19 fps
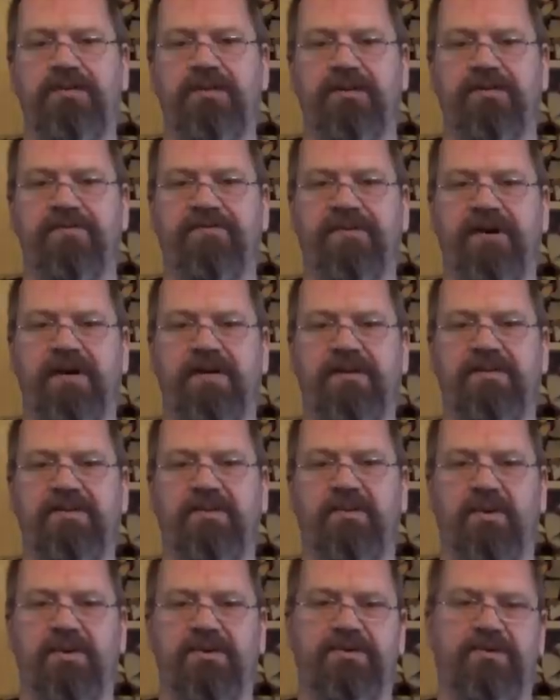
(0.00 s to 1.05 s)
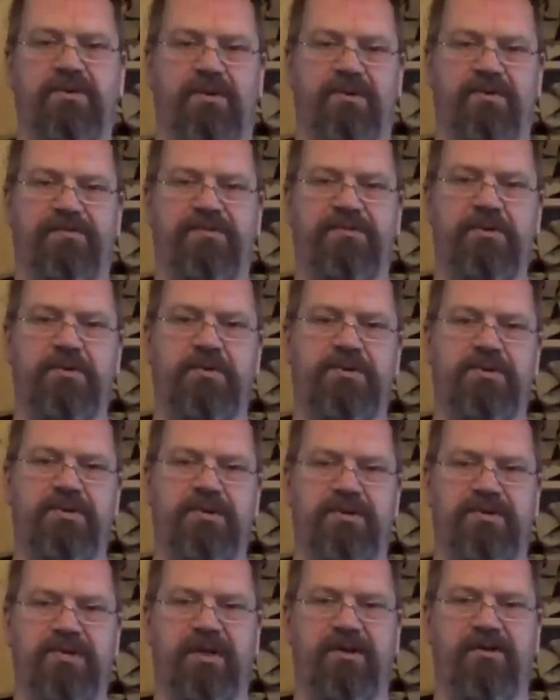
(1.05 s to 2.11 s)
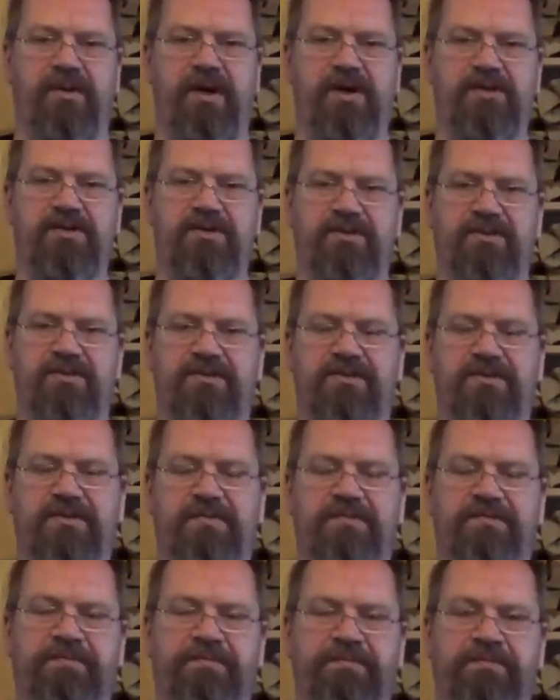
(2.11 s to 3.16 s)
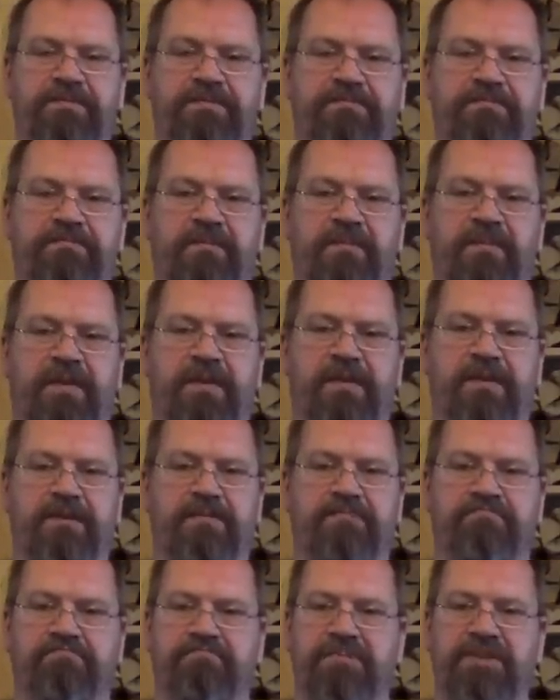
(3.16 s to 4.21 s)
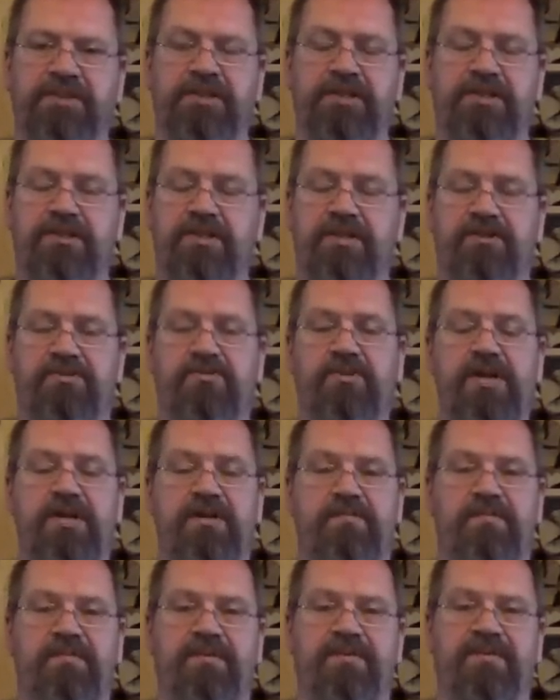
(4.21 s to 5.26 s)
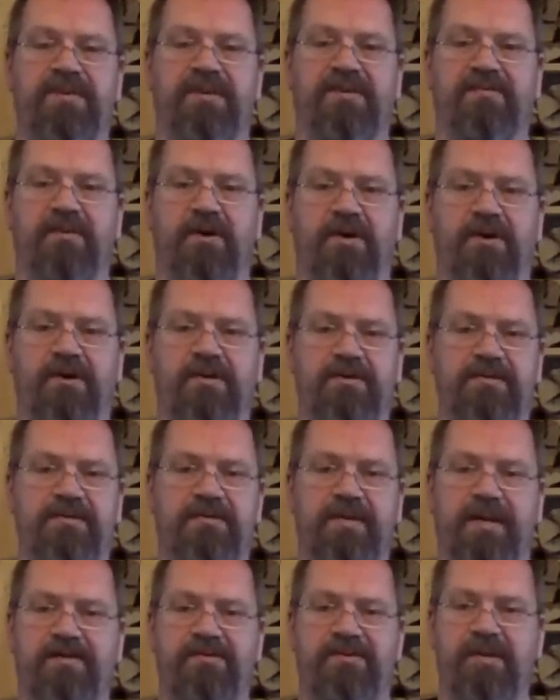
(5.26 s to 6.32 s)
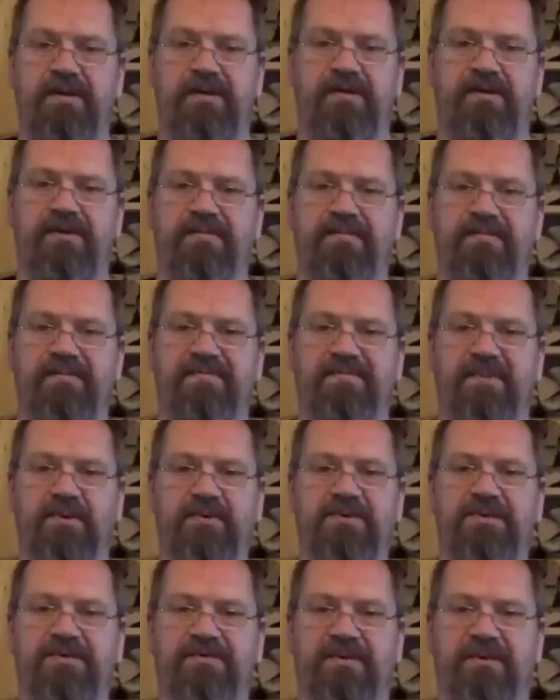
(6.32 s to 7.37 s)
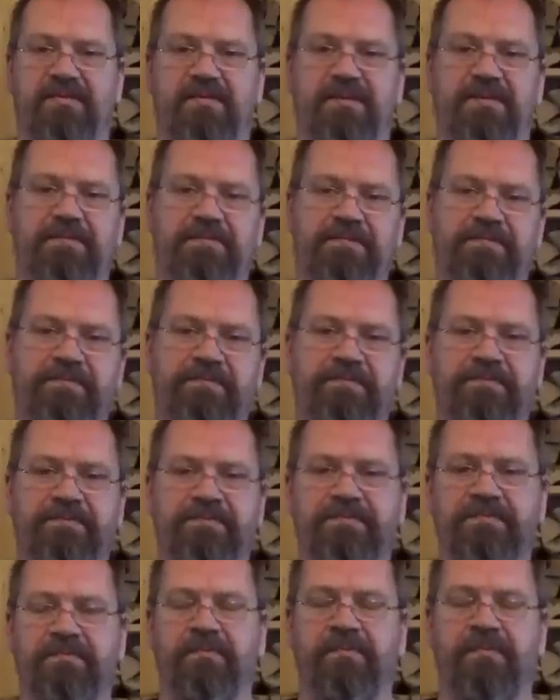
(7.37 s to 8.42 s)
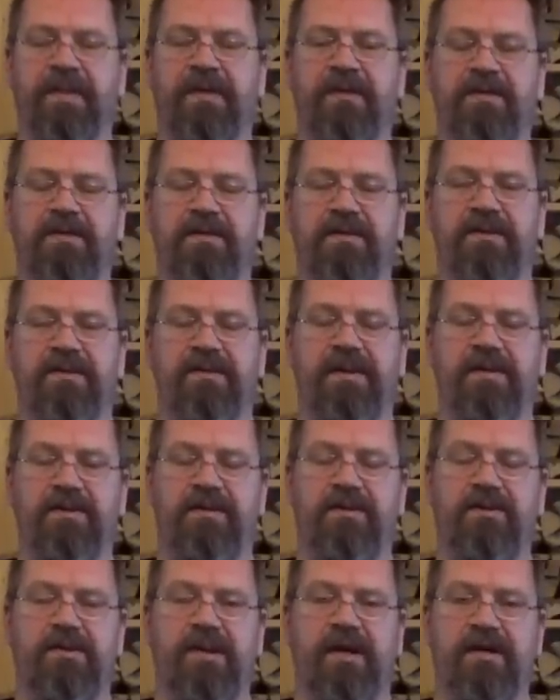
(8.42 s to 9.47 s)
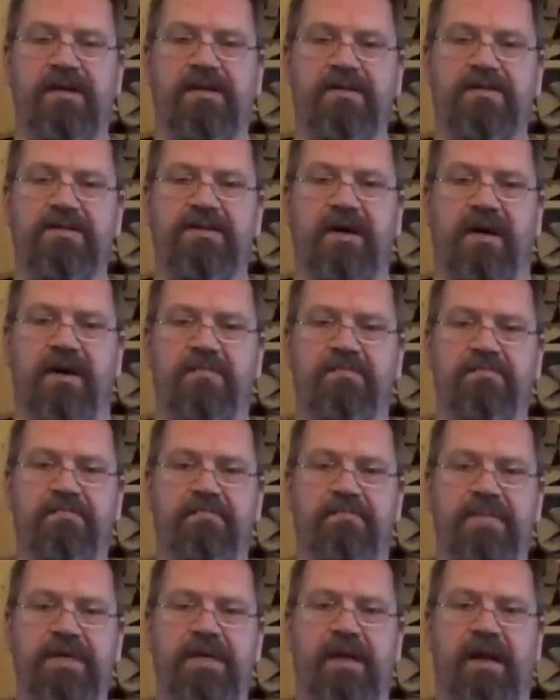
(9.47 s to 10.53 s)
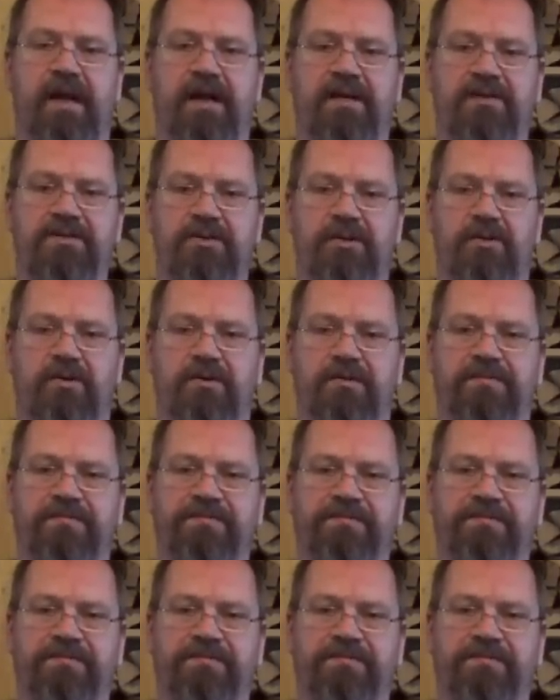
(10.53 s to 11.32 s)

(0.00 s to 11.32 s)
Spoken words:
an effect also on future generations. This is a dream of artists, I think most of them. Look like this guy, Michelangelo.